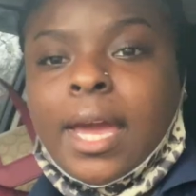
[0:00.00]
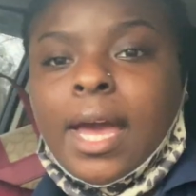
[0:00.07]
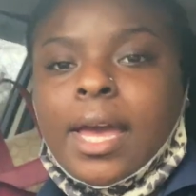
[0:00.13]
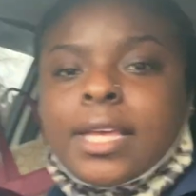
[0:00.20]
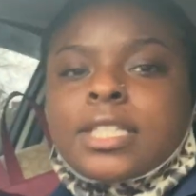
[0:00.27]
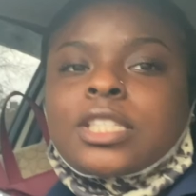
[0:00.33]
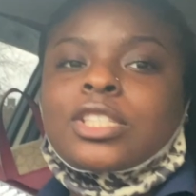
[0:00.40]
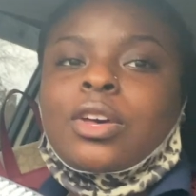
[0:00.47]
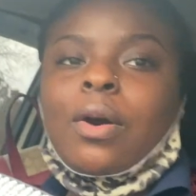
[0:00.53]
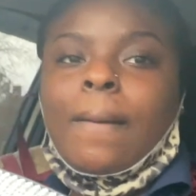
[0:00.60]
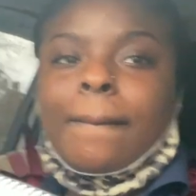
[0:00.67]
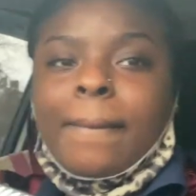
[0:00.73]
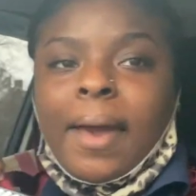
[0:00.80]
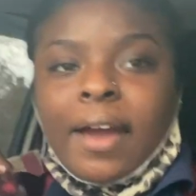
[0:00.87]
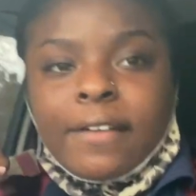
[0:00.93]
guys so
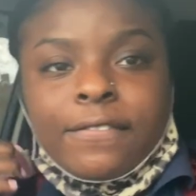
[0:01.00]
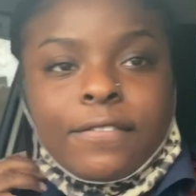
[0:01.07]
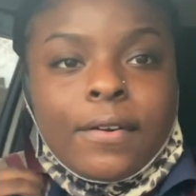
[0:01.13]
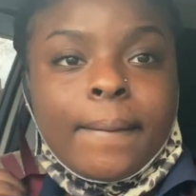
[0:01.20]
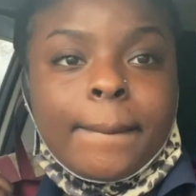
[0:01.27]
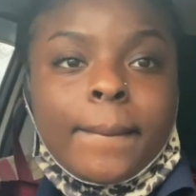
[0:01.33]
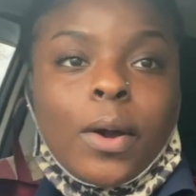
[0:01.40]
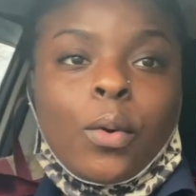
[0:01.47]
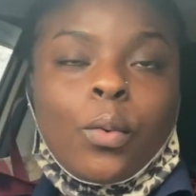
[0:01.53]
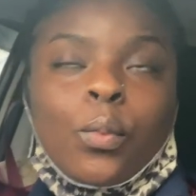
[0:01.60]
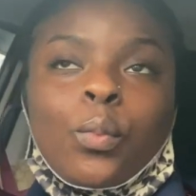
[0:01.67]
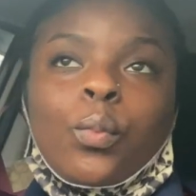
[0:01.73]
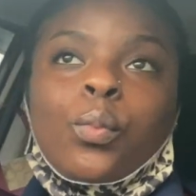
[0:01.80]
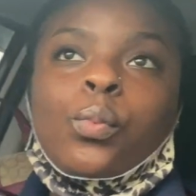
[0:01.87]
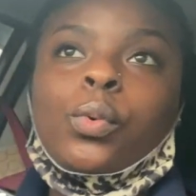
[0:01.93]
i'm back from
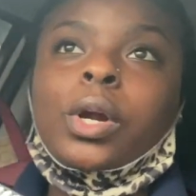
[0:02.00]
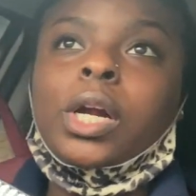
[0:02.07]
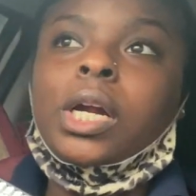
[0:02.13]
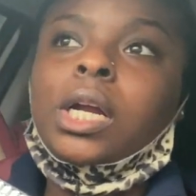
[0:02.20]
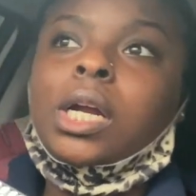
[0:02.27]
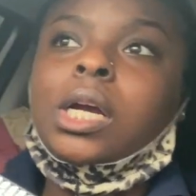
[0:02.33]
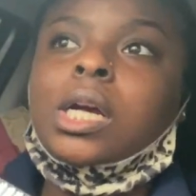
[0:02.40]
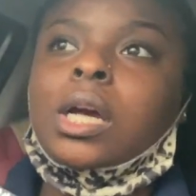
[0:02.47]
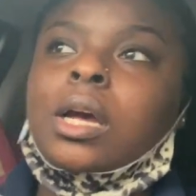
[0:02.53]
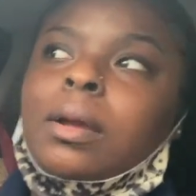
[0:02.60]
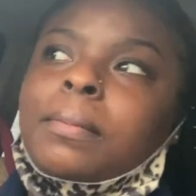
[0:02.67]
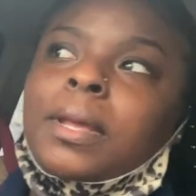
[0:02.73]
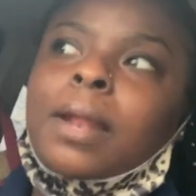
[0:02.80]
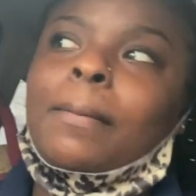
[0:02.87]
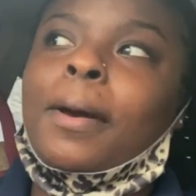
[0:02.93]
work i
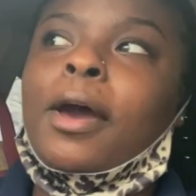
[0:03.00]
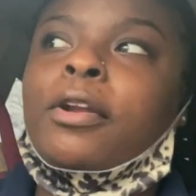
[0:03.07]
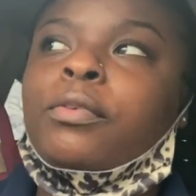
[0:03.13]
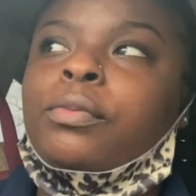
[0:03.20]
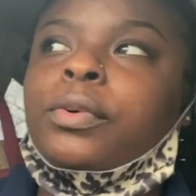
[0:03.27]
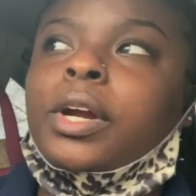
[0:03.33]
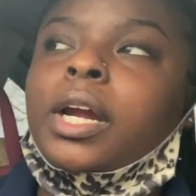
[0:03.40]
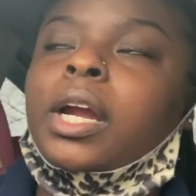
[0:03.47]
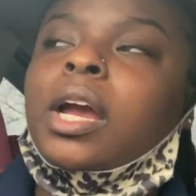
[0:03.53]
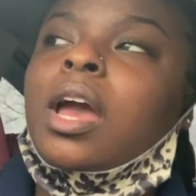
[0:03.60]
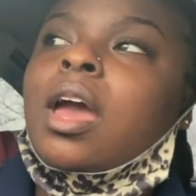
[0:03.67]
mean i'm out of work